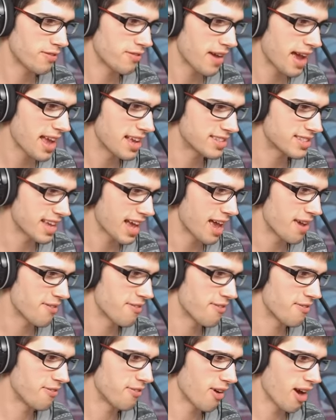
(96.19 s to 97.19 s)
face a
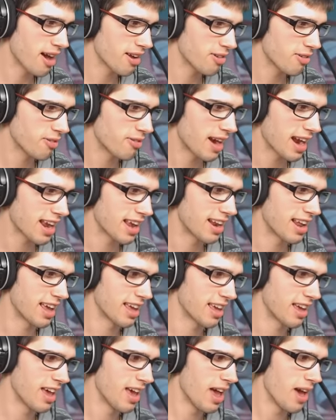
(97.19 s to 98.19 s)
final
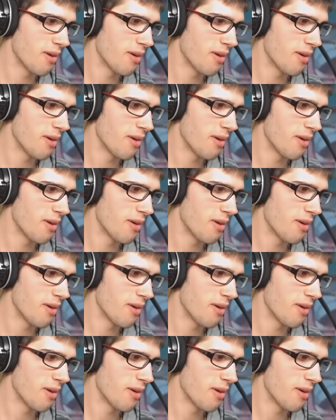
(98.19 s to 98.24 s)
reckoning